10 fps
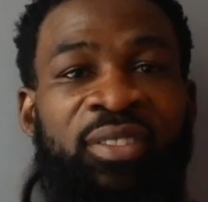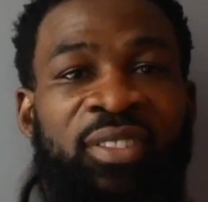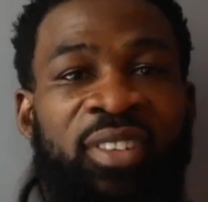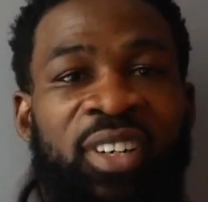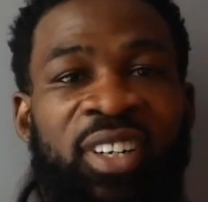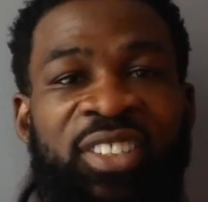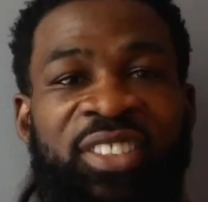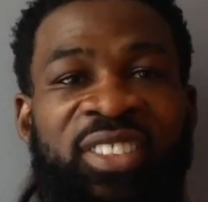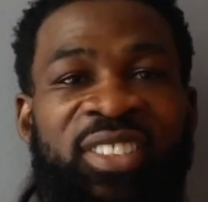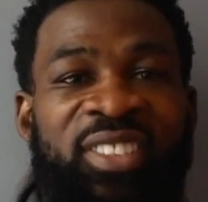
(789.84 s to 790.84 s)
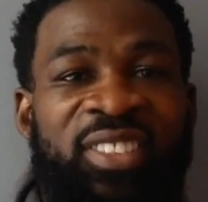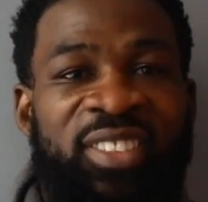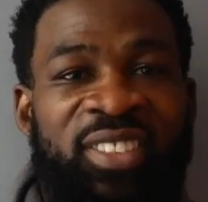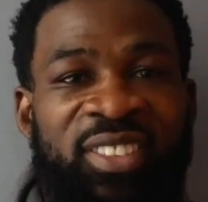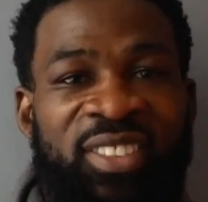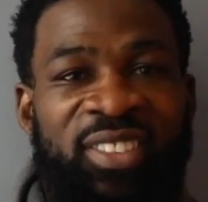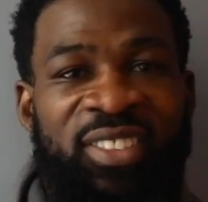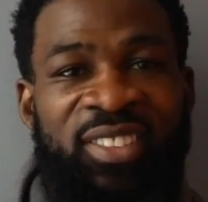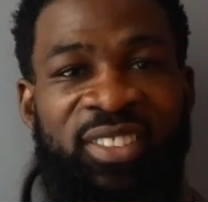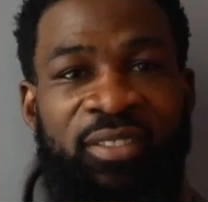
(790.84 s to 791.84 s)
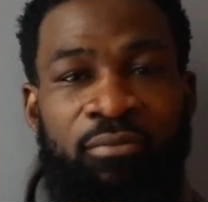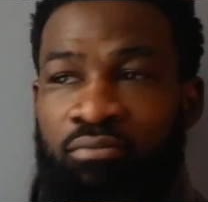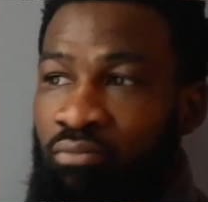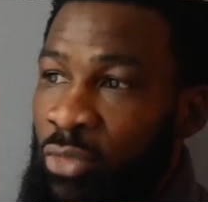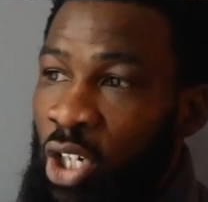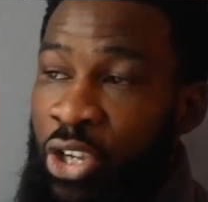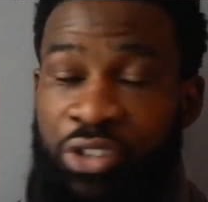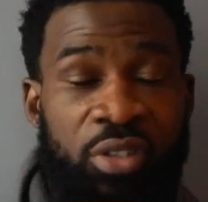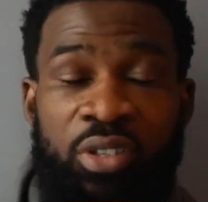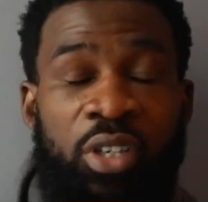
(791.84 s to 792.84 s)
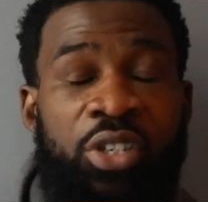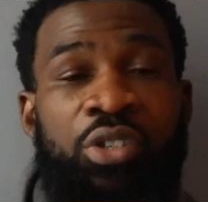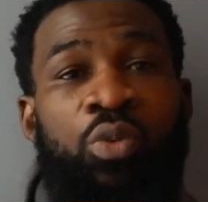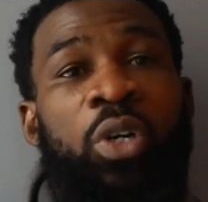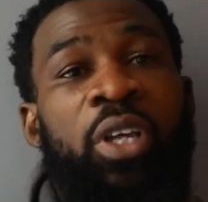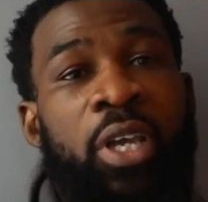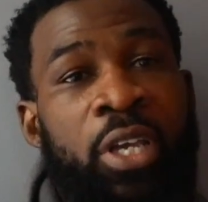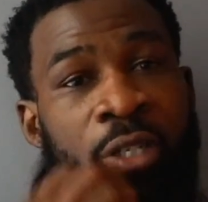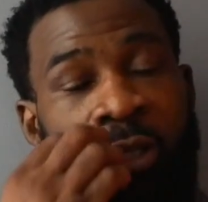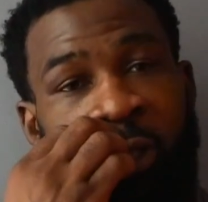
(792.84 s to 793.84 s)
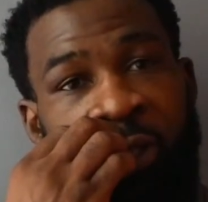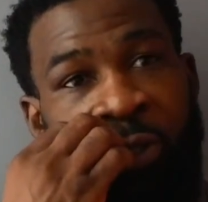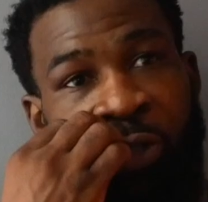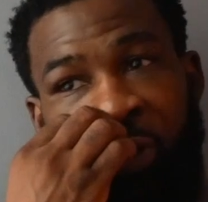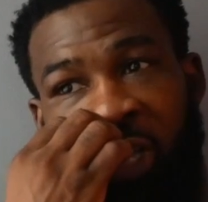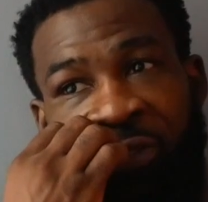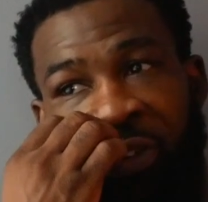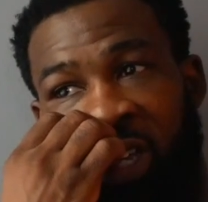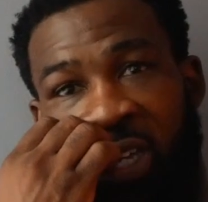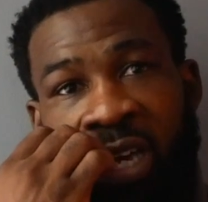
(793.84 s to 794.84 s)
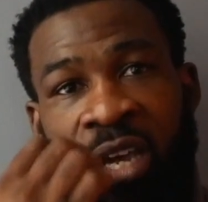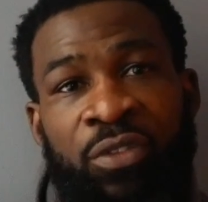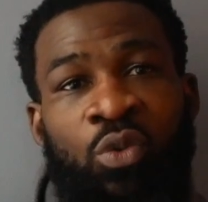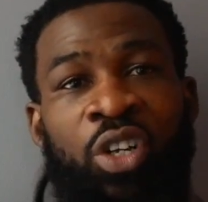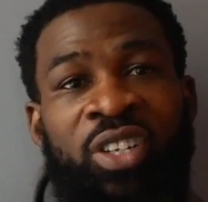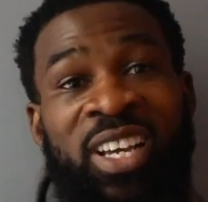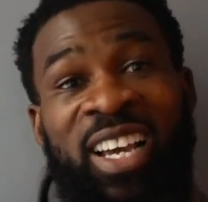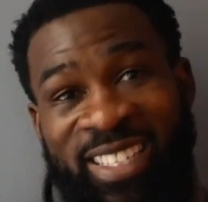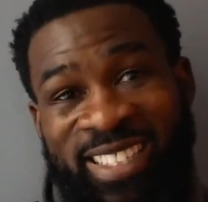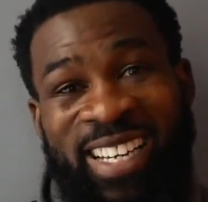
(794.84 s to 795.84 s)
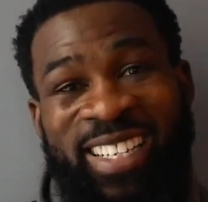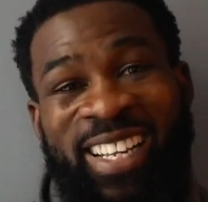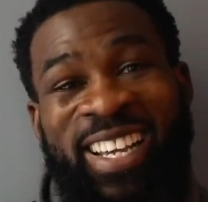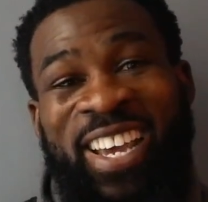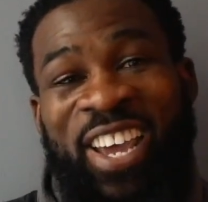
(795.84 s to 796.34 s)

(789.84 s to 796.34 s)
actors, they make money as well. It's just what it is. It's just, I think everyone, exactly.